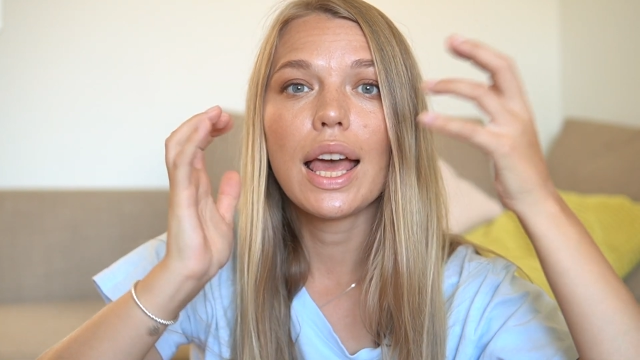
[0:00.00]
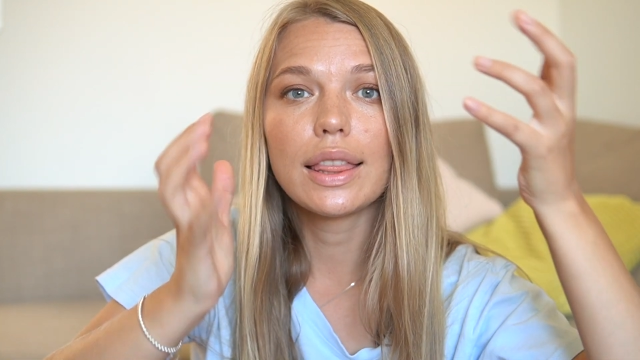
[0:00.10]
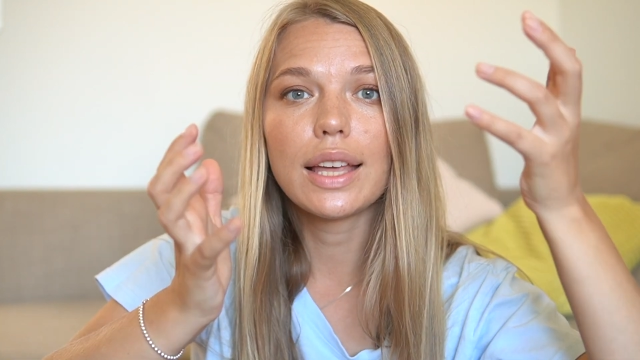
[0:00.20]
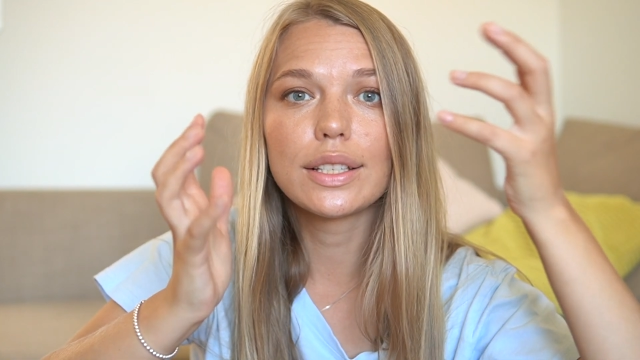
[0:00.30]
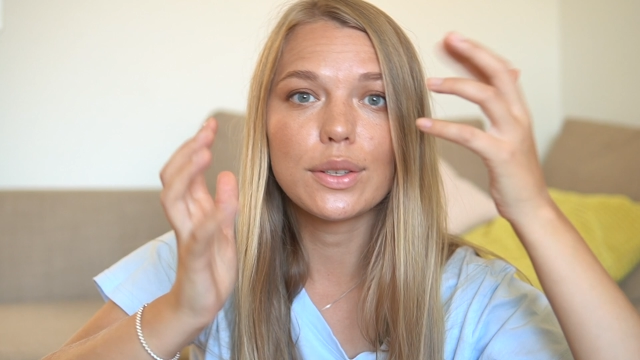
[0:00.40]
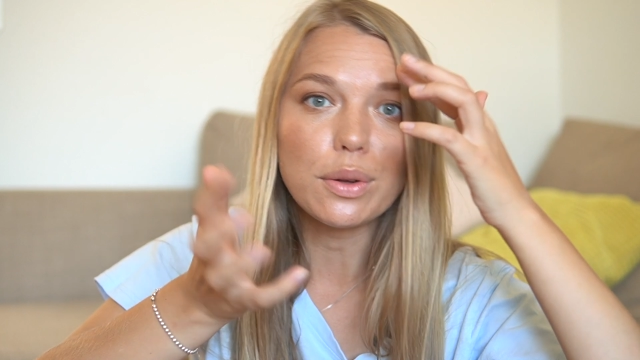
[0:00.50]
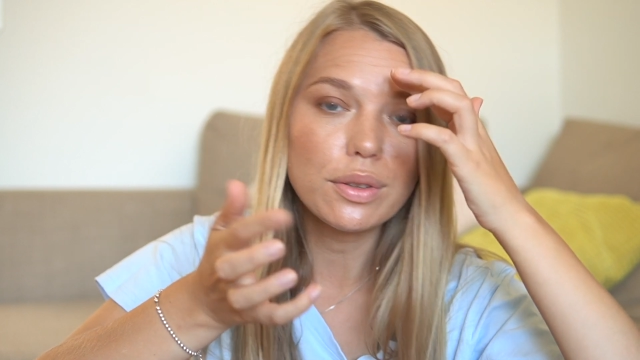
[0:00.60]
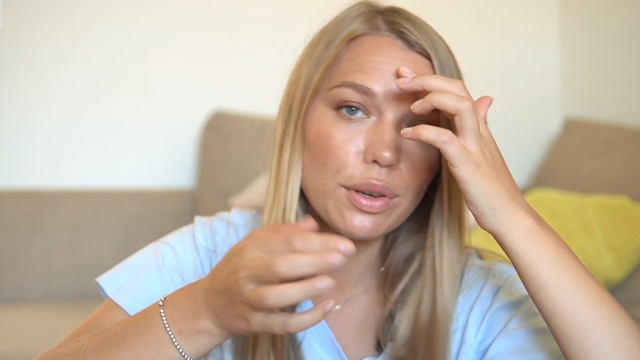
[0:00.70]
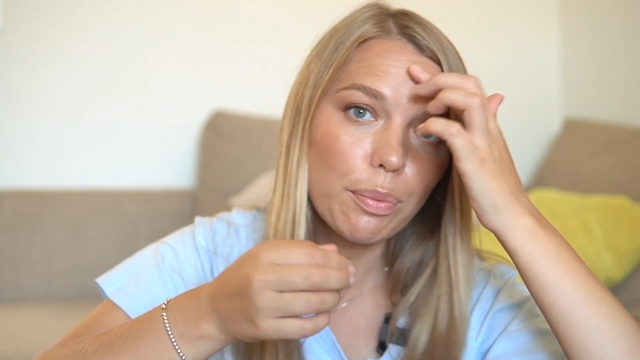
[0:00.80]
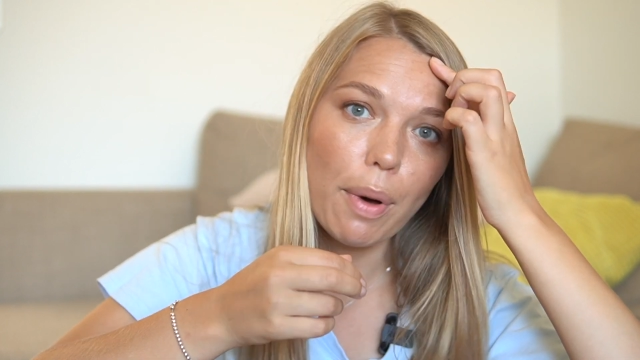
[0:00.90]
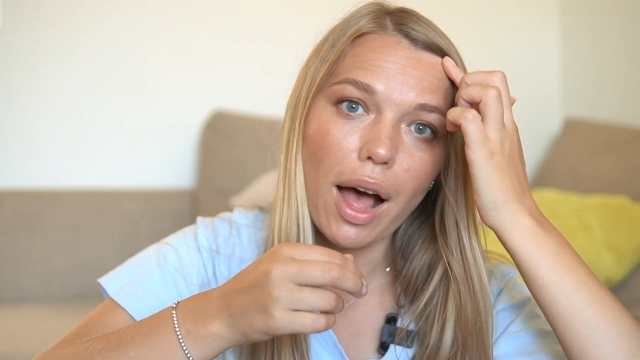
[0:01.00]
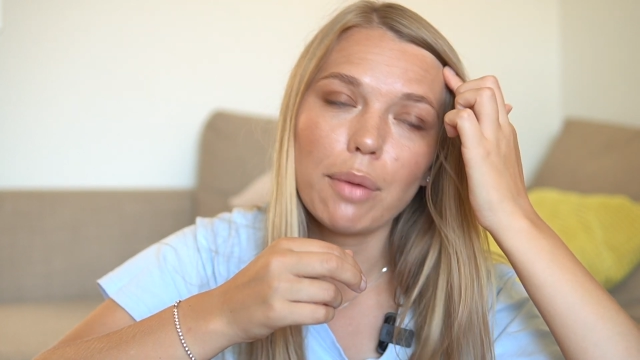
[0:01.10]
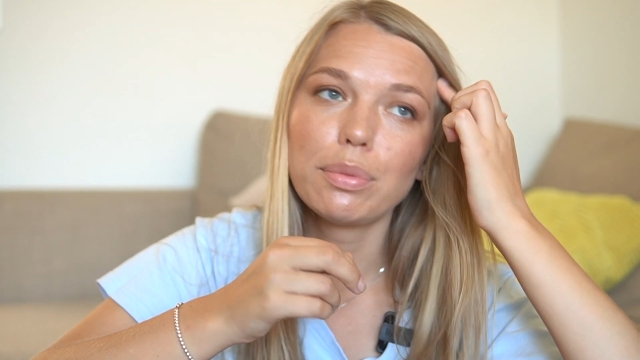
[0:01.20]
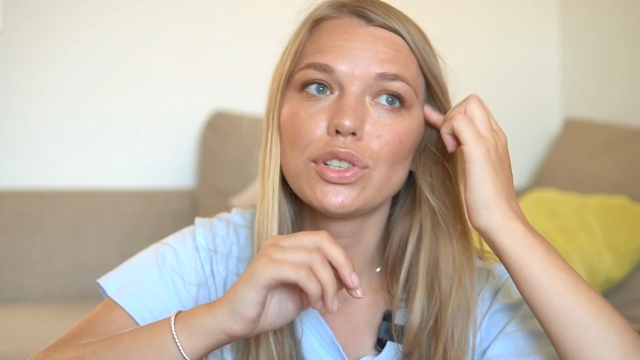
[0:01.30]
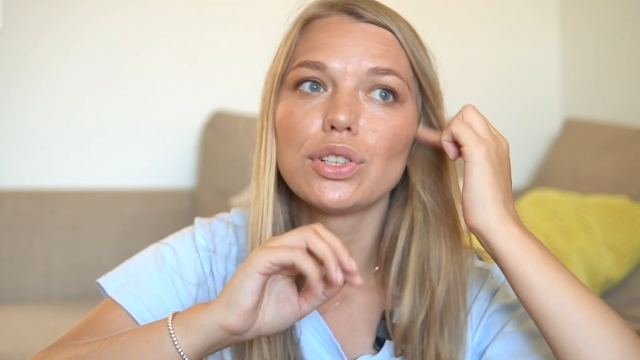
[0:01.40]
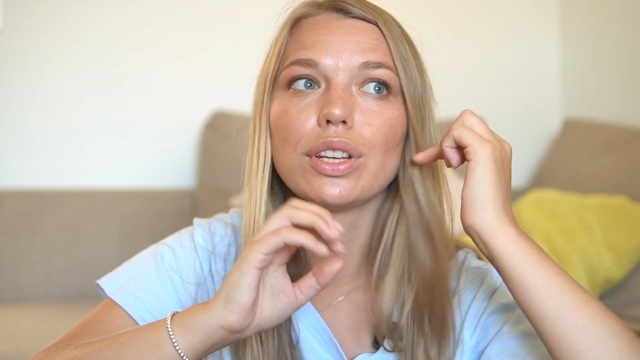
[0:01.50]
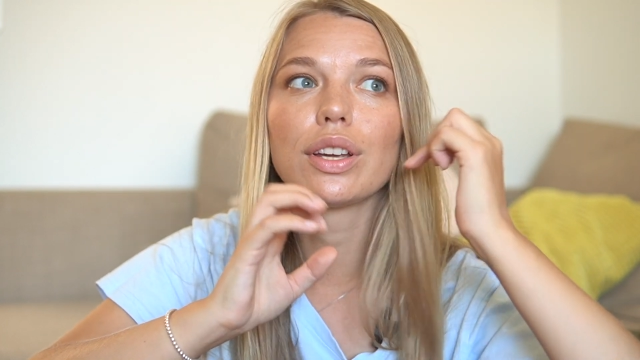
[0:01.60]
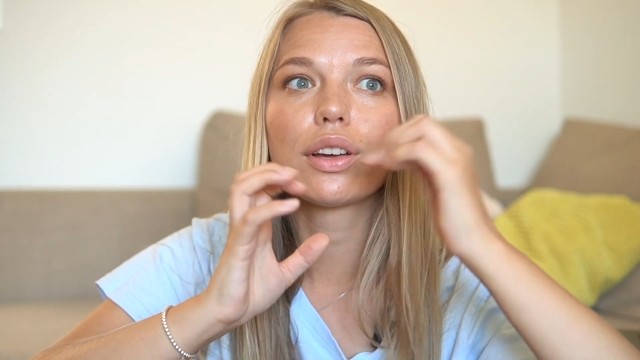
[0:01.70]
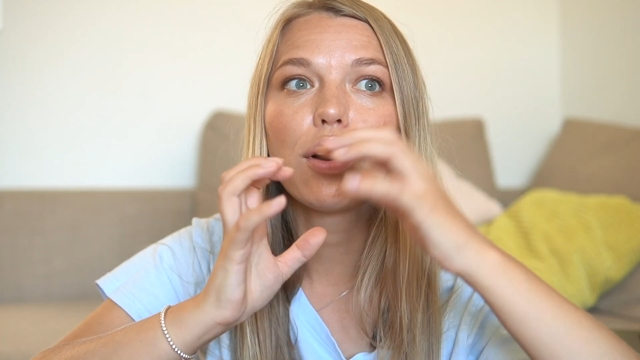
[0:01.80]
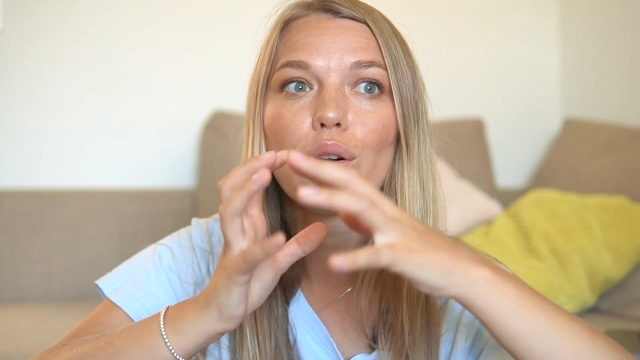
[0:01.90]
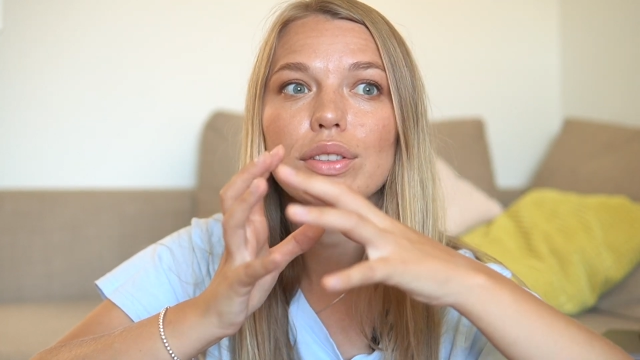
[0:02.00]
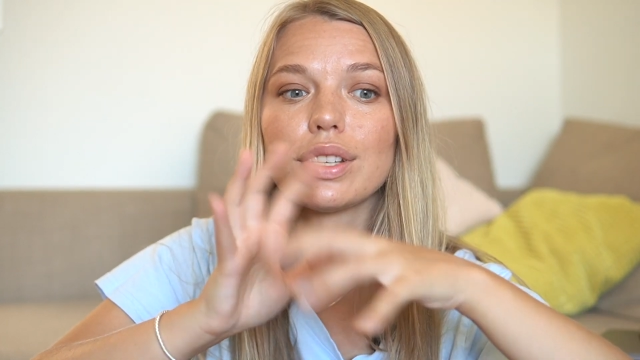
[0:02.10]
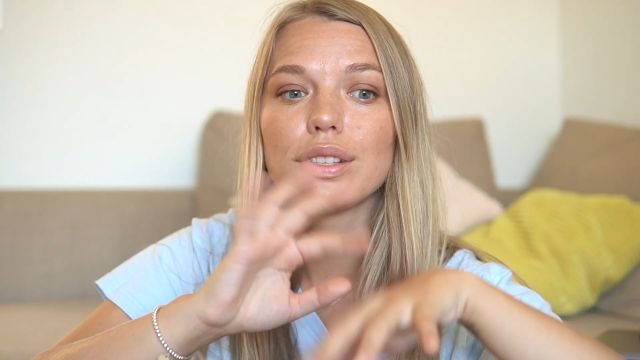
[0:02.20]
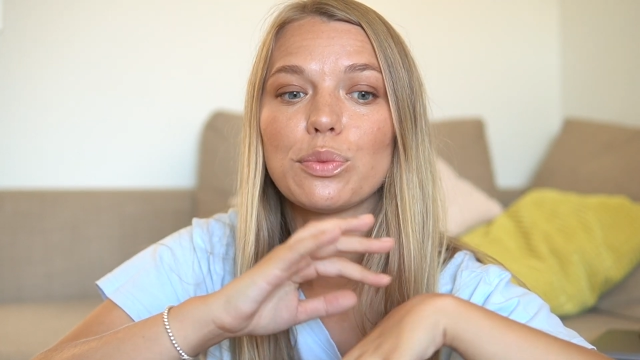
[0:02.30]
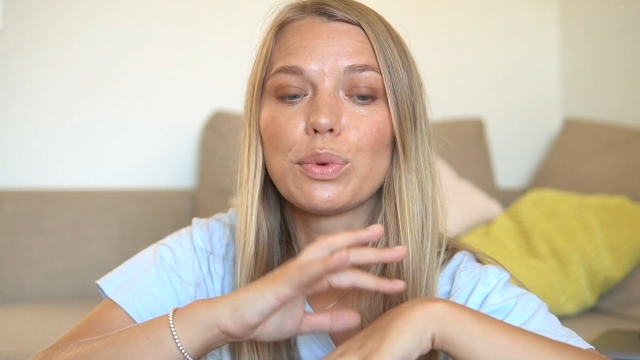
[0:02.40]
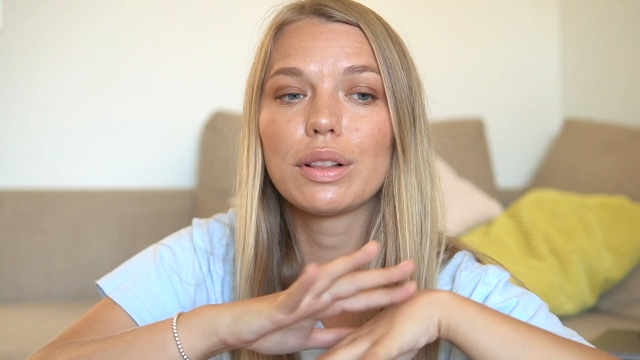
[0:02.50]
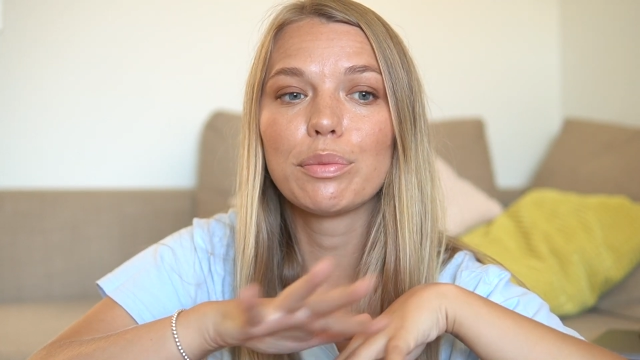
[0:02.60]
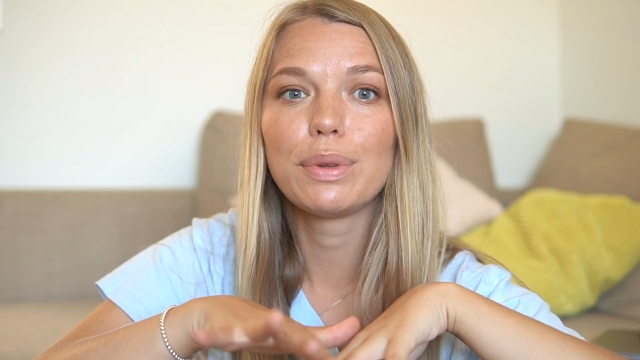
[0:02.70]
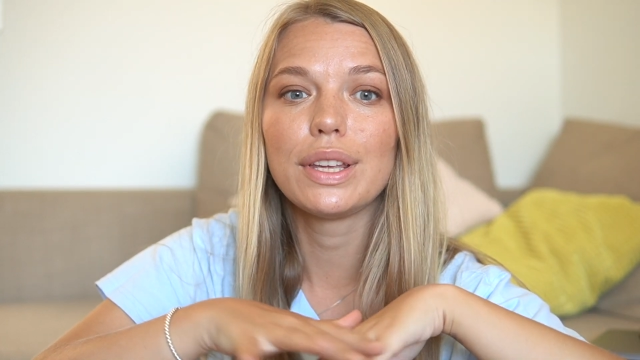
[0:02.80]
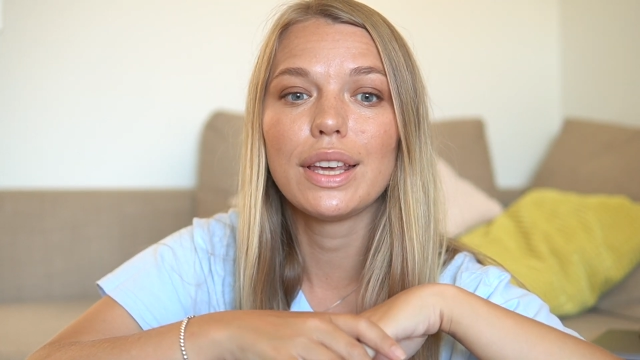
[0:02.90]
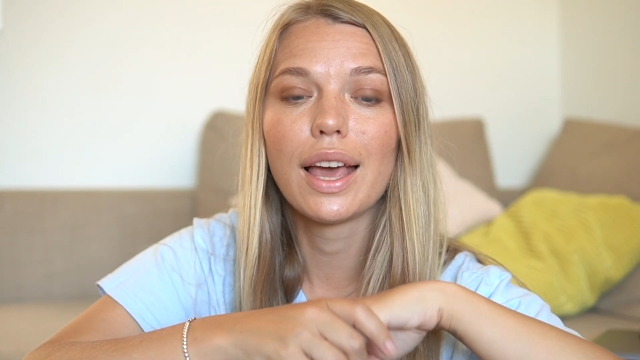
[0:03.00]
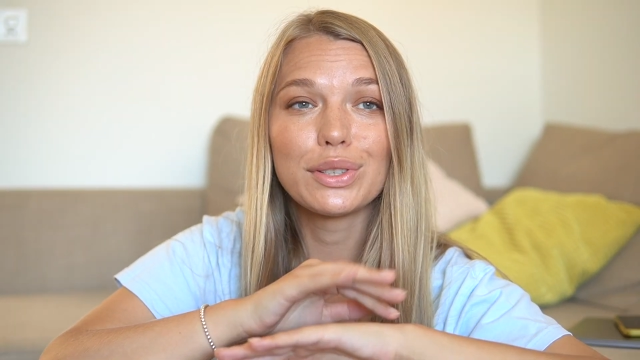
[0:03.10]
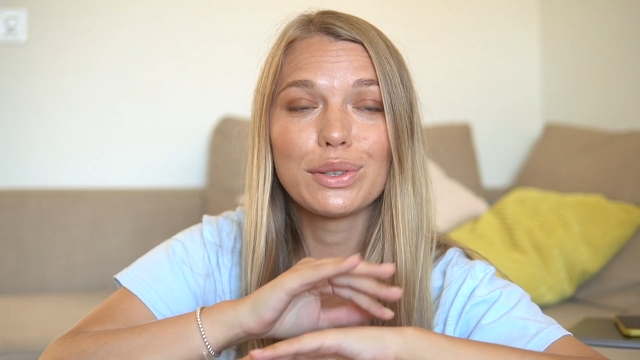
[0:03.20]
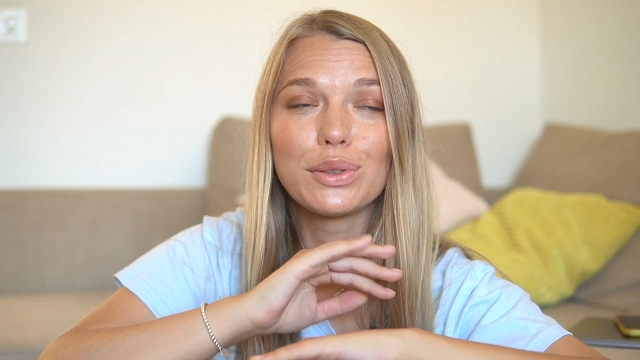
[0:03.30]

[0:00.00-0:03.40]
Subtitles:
and thus all your publishing content will be